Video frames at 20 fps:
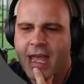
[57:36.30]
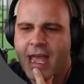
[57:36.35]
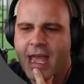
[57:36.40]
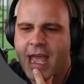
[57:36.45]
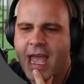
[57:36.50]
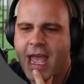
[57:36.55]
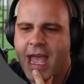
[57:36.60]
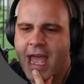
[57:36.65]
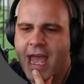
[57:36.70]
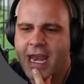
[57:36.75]

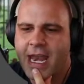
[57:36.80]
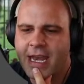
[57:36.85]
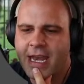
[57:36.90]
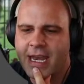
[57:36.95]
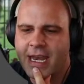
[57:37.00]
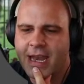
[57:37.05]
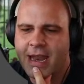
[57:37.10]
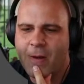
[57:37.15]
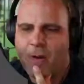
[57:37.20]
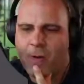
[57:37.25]

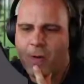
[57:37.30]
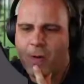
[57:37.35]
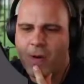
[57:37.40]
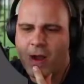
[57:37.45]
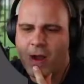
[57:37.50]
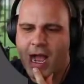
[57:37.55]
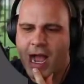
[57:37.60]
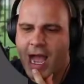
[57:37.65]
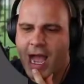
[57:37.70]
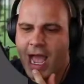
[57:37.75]
And
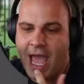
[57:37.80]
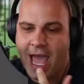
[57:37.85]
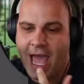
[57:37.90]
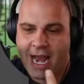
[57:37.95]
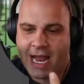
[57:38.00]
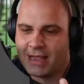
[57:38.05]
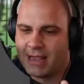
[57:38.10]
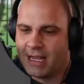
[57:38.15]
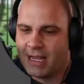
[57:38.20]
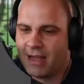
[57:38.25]

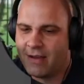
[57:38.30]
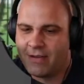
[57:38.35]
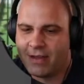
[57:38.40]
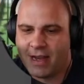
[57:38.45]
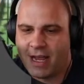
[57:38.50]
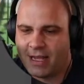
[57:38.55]
I love it.